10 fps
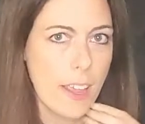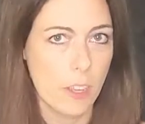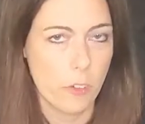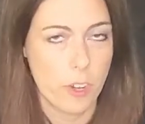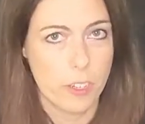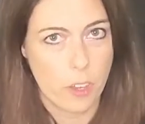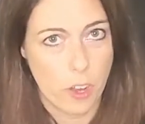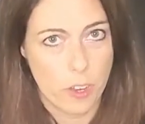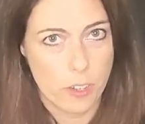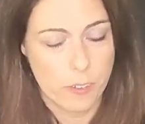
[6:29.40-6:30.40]
handwritten
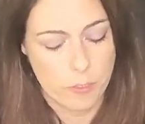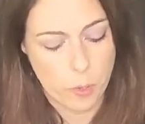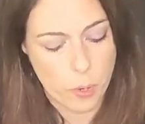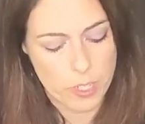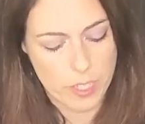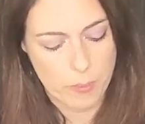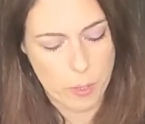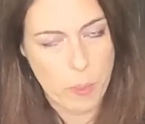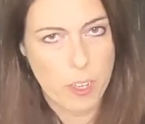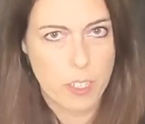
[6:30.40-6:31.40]
card. Of course,
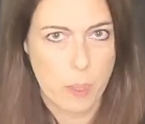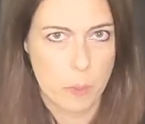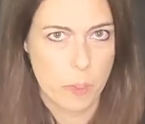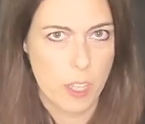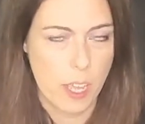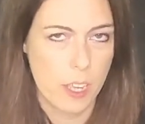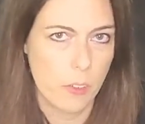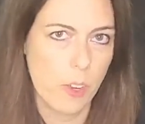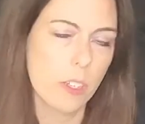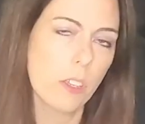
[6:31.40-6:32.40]
every box comes with a
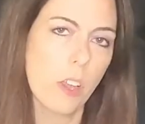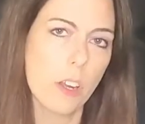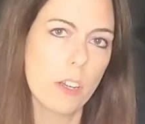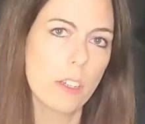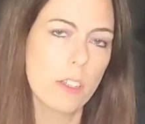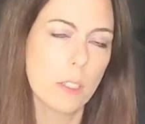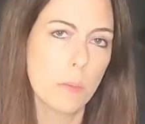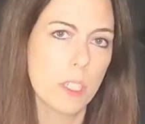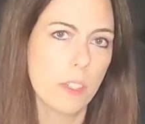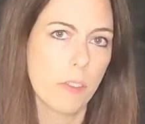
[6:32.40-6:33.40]
handwritten card
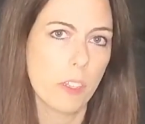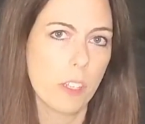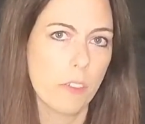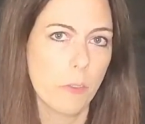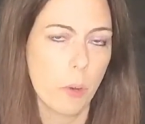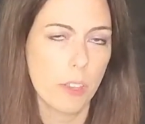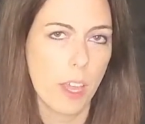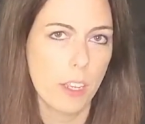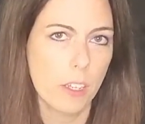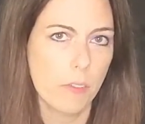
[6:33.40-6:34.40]
specifically for
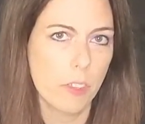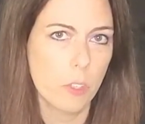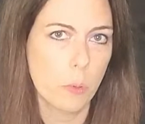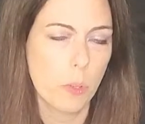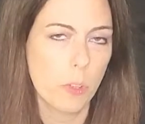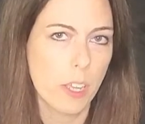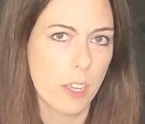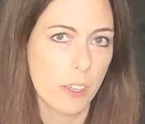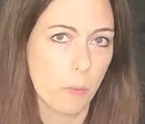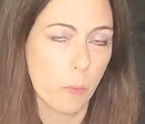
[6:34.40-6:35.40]
that individual.
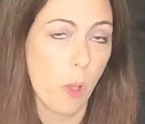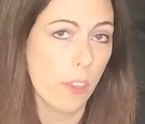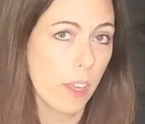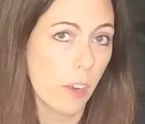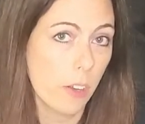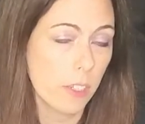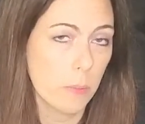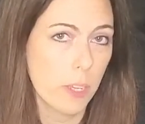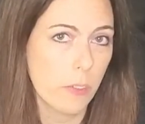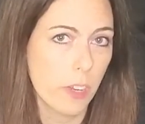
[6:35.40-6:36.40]
And while that card
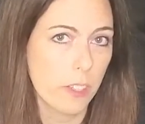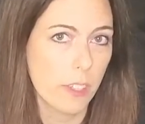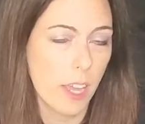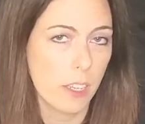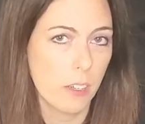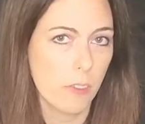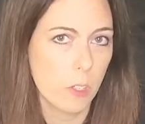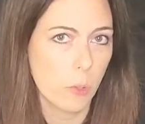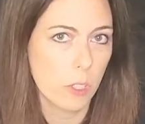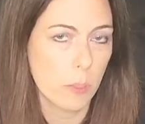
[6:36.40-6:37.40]
is being written, that
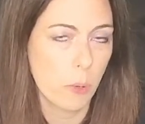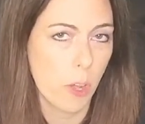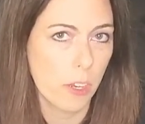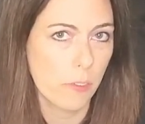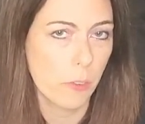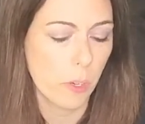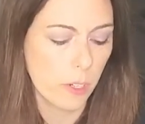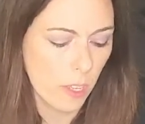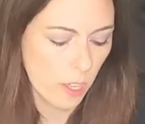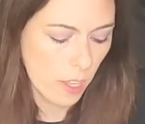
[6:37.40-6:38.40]
individual is prayed
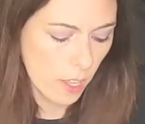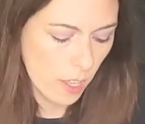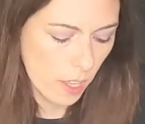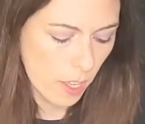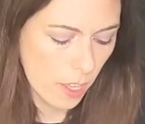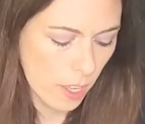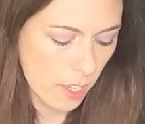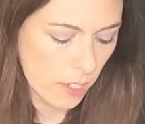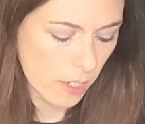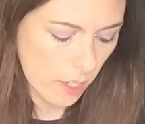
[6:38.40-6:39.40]
for.
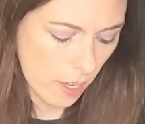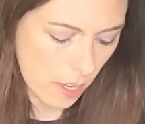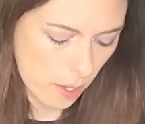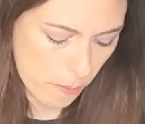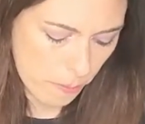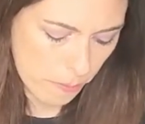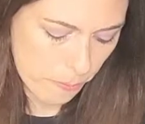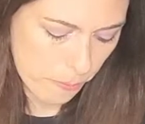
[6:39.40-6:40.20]
And um,